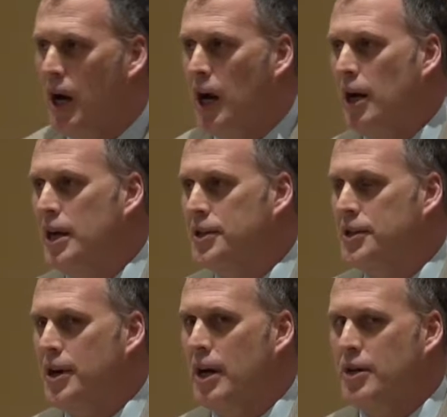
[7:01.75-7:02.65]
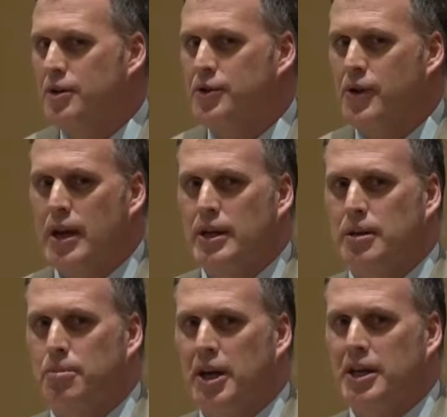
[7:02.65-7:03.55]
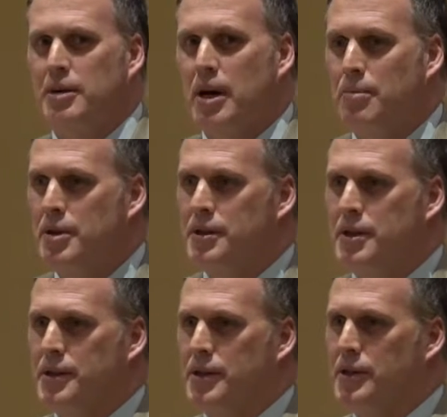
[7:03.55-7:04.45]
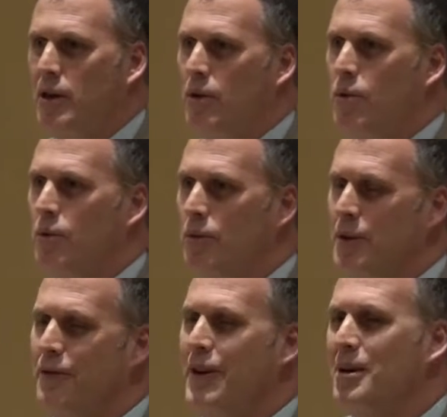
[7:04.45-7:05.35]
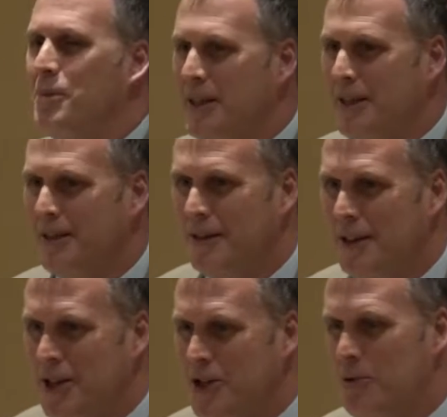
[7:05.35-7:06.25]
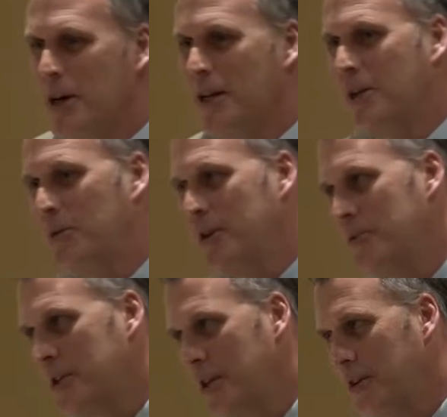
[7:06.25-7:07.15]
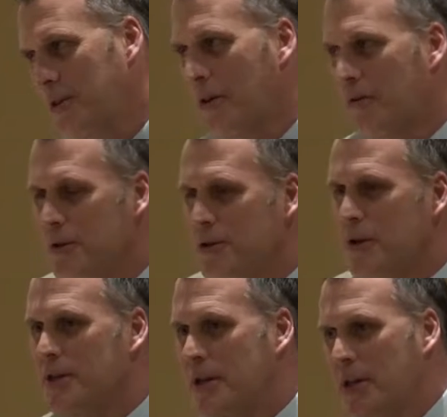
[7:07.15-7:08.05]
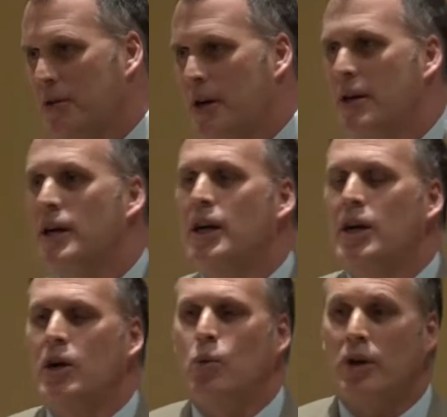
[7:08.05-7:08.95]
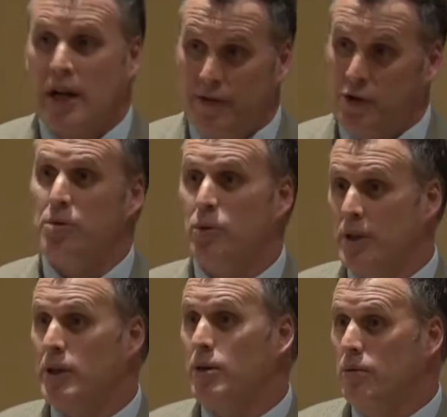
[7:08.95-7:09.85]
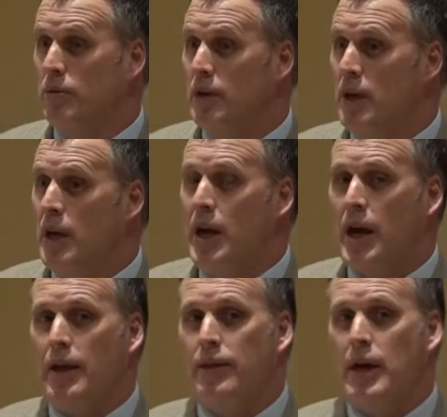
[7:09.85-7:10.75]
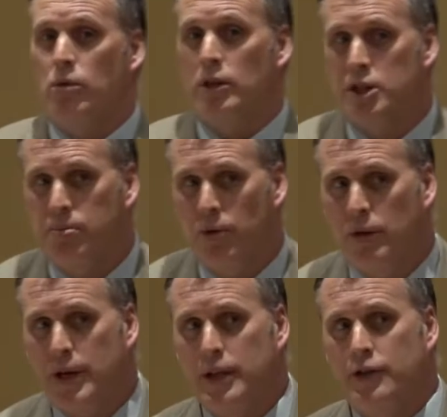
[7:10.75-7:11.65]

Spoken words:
It's not, you're trying to butt into my business. It's, oh, your family. You knew my kid when he was in kindergarten, first grade, second grade. We're comfortable with you. And they will explore that.